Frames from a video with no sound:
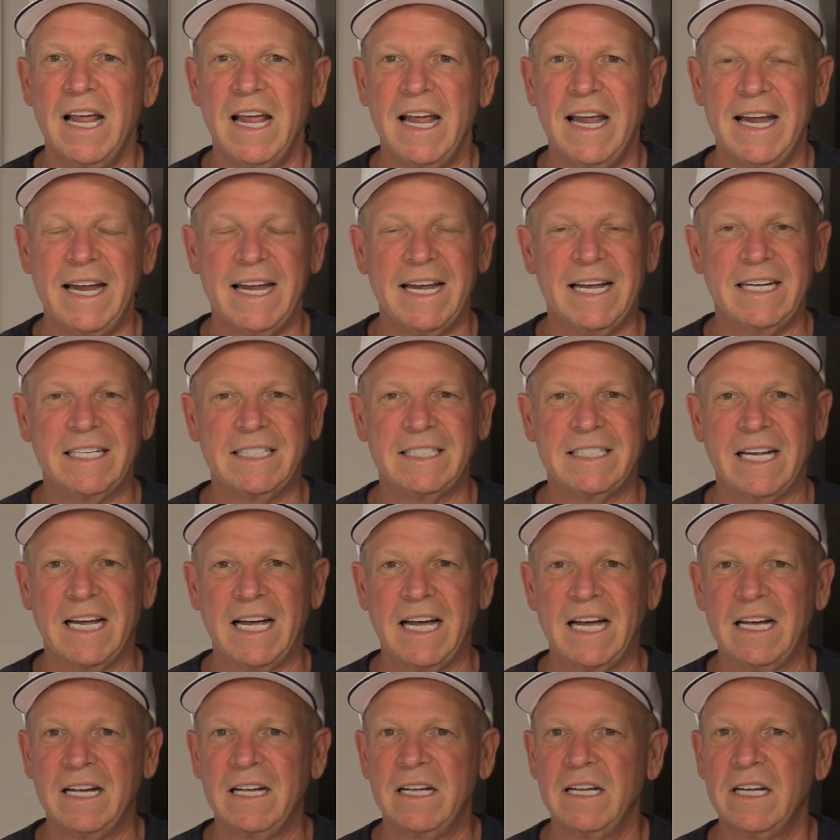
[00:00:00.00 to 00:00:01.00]
and
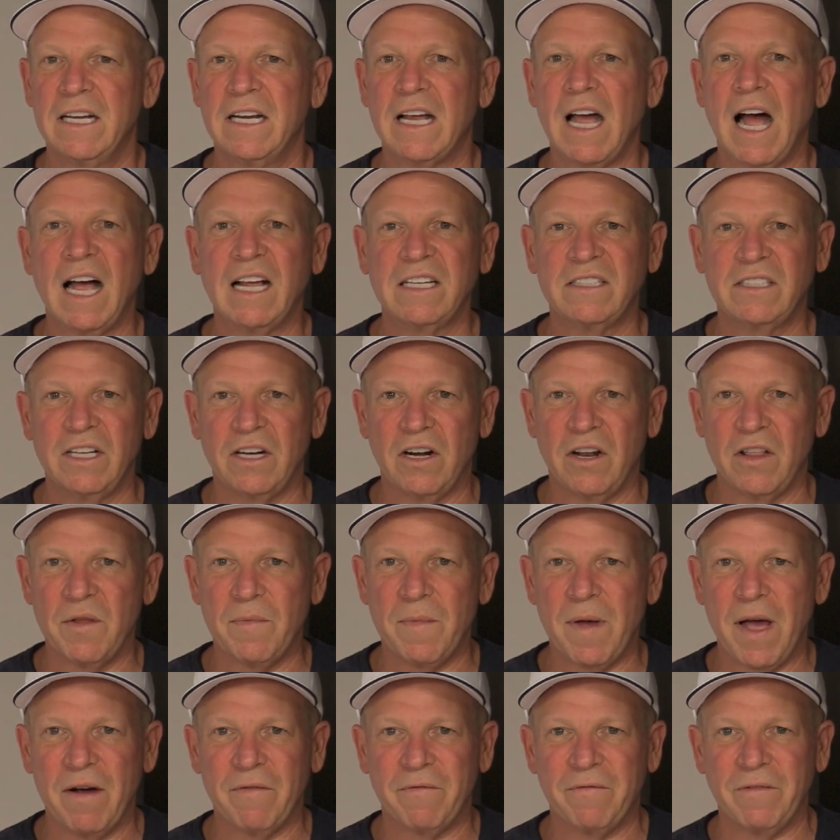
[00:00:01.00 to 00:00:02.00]
Gossett
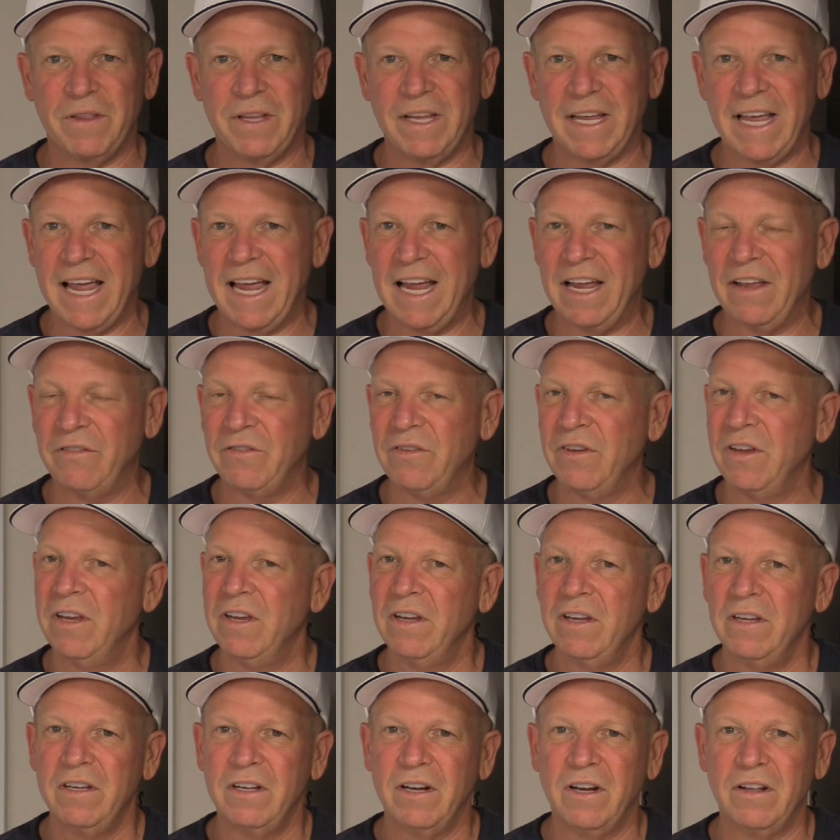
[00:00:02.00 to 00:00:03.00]
on the mound for the
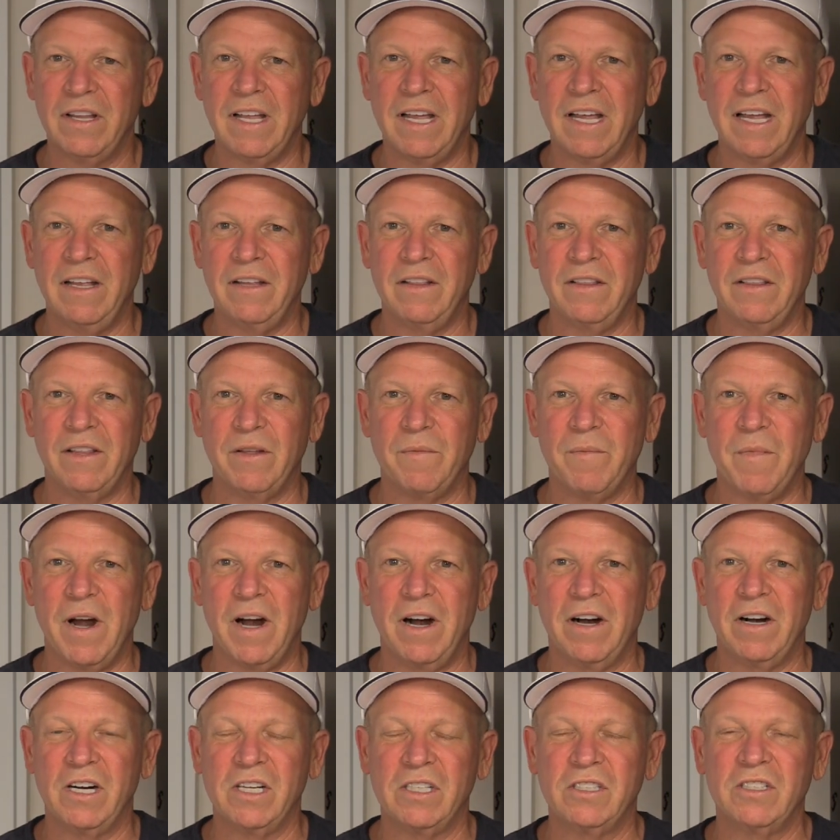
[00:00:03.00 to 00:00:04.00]
A's. You know, the
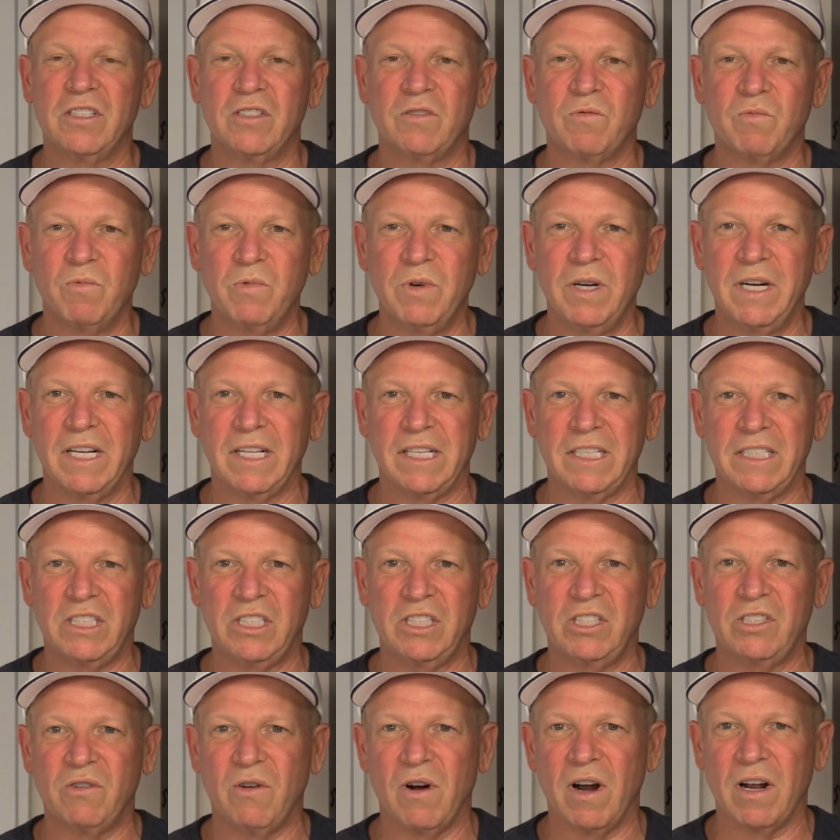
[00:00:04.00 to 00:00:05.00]
Mariners just
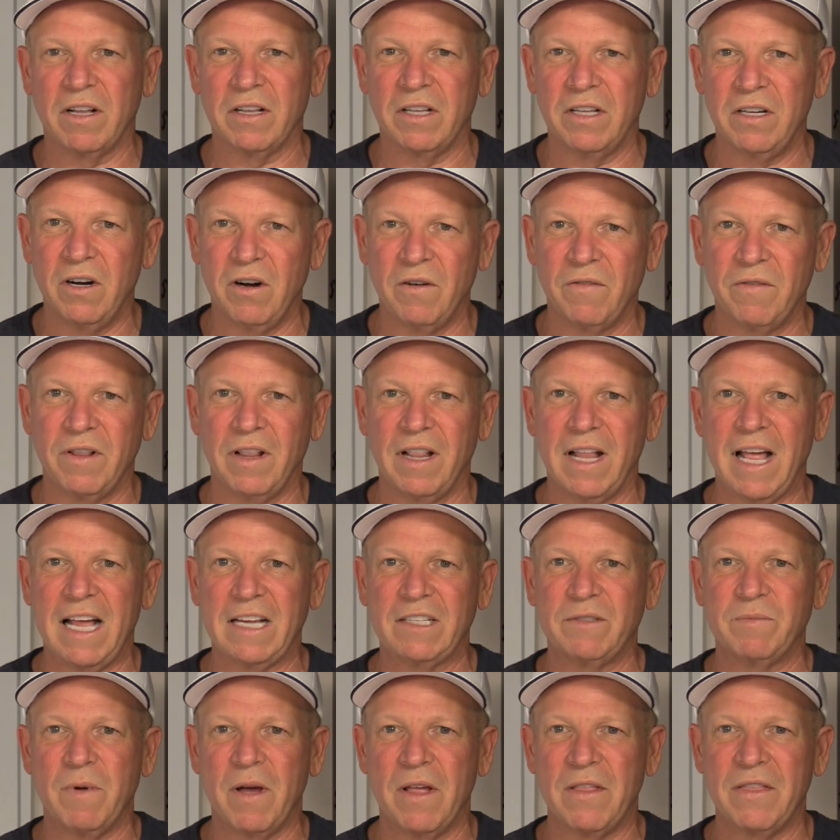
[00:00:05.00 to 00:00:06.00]
really struggling over the
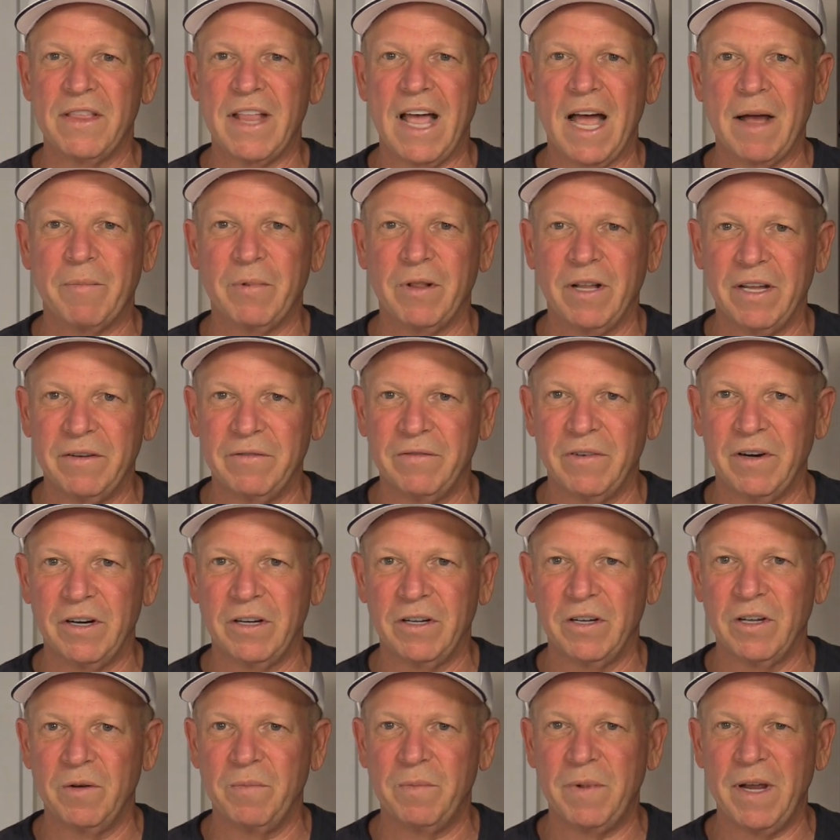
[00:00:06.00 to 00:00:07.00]
last month, not playing
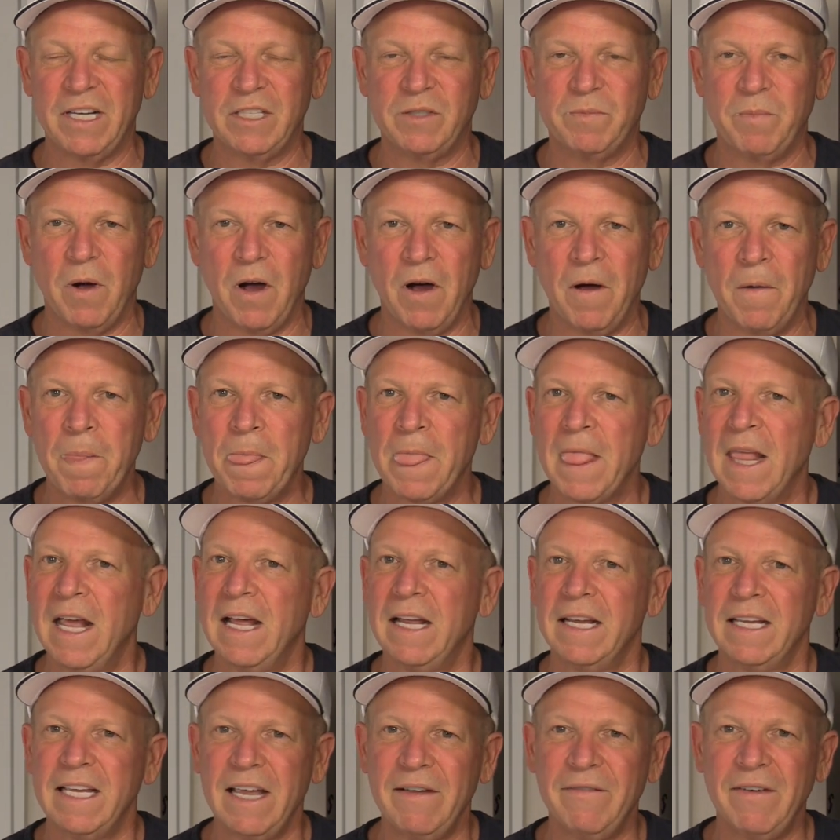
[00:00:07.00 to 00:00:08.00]
very good baseball.
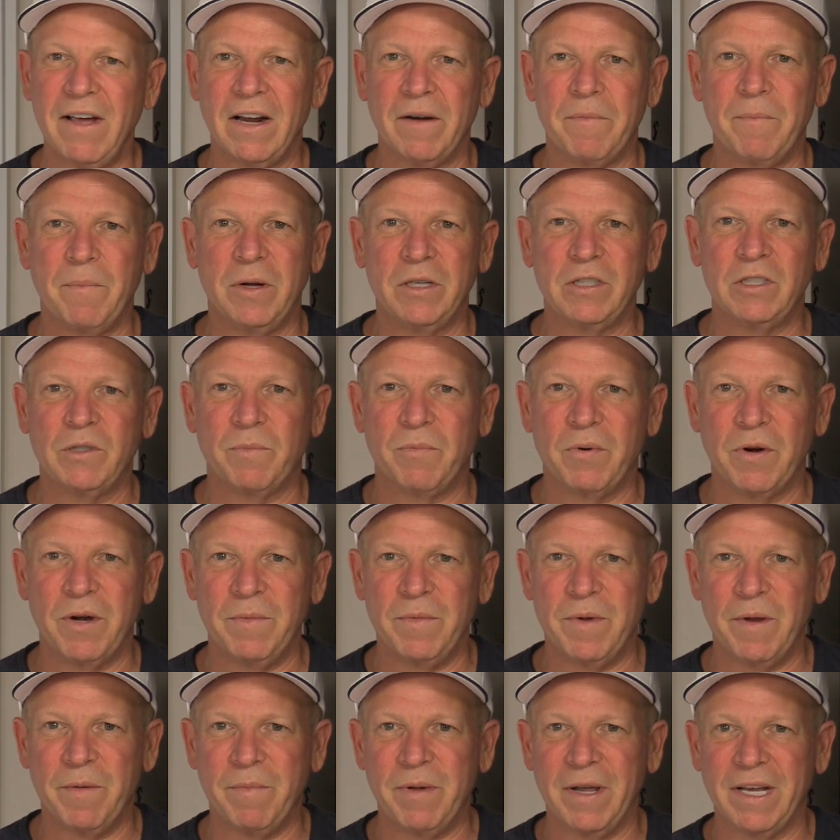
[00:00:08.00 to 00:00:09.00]
Gave out a bunch of
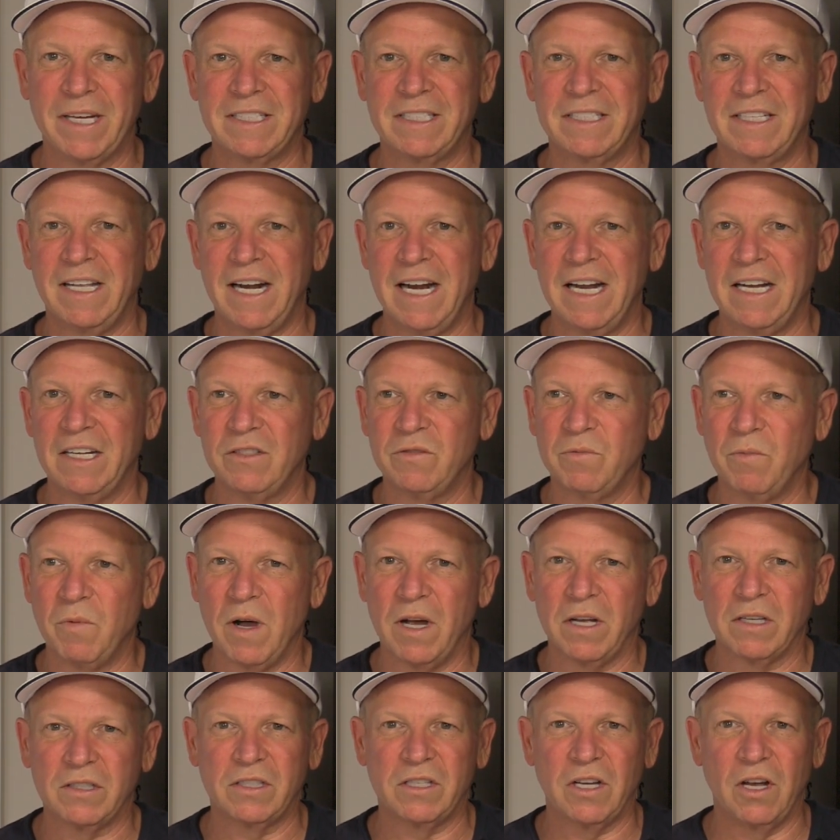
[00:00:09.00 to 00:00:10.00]
premium picks today as
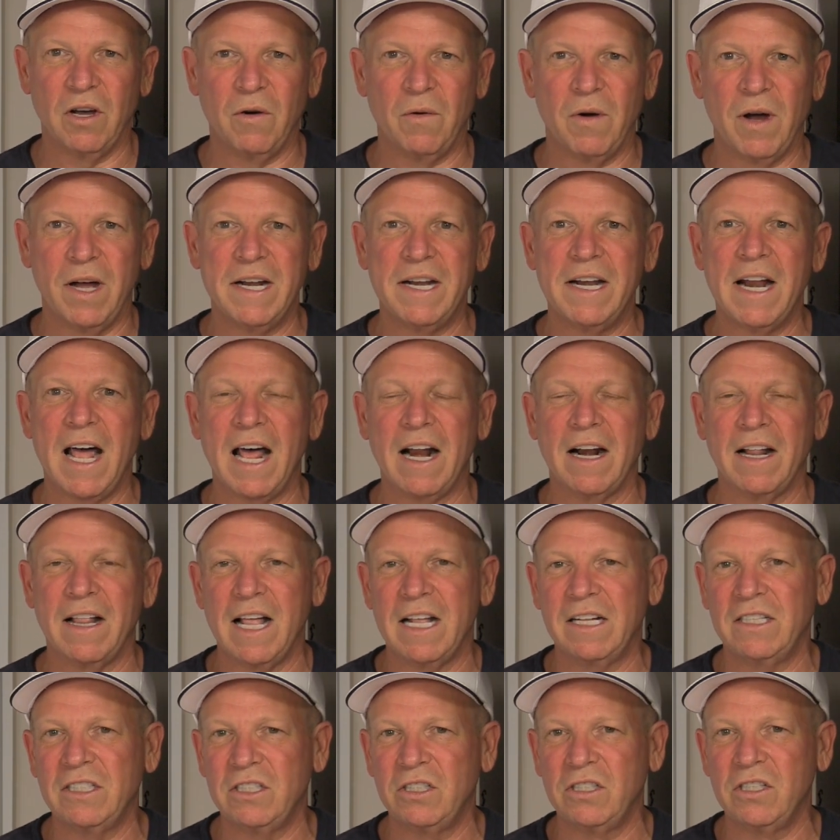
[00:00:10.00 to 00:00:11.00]
well, so not a
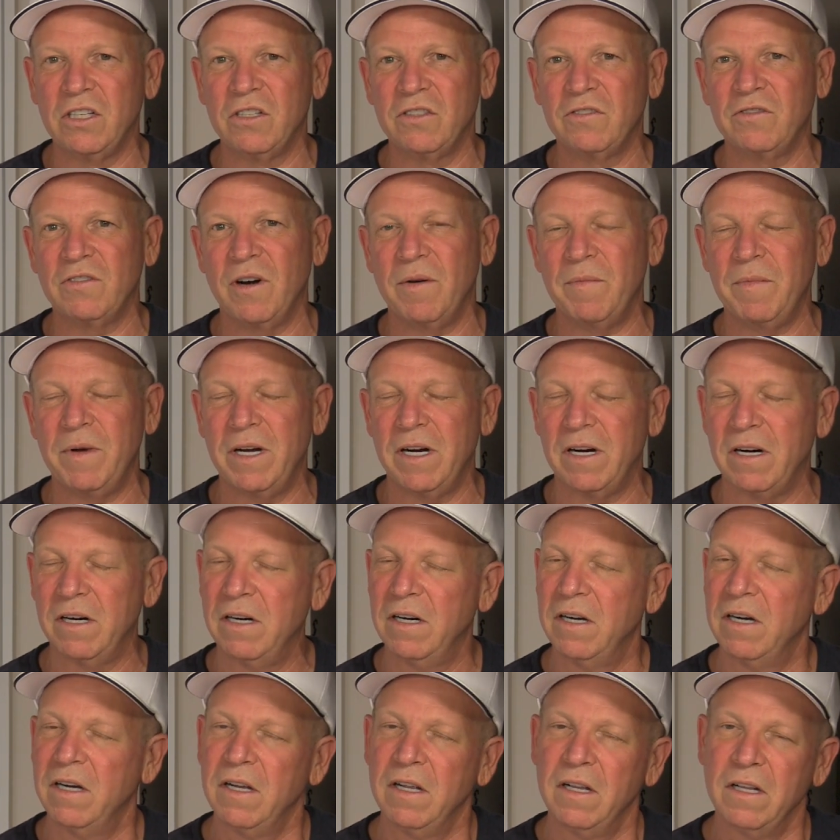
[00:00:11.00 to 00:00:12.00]
lot to choose from
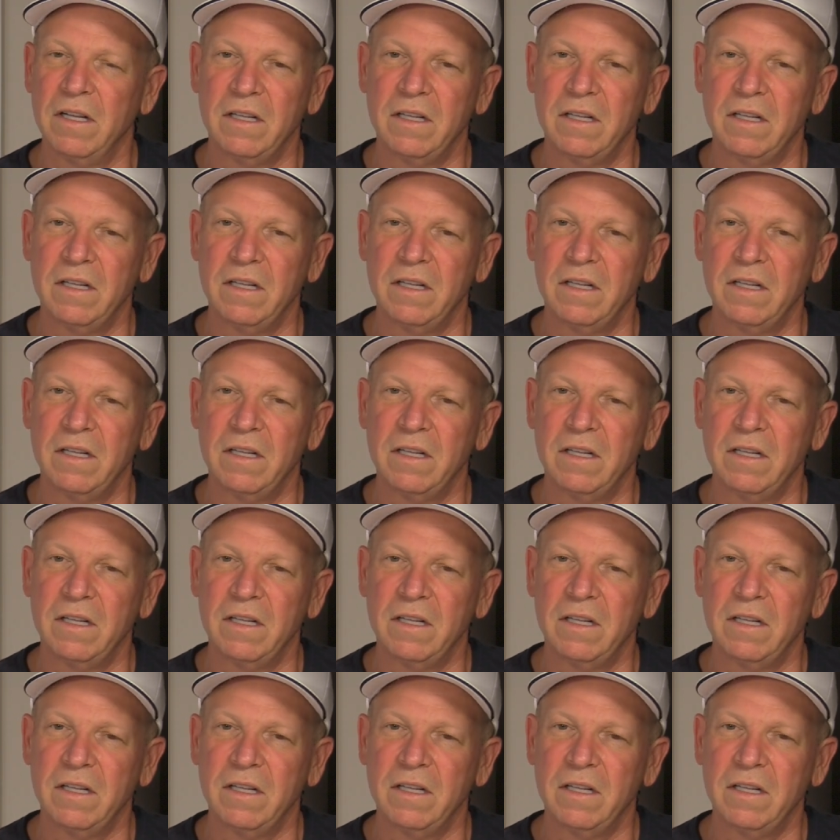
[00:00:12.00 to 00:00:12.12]
here.